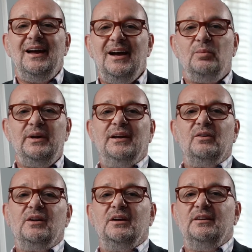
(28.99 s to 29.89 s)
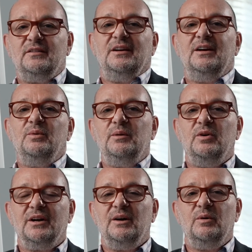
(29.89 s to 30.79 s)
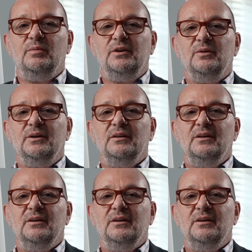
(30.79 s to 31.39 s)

how we calculate it, how we work out what we're doing,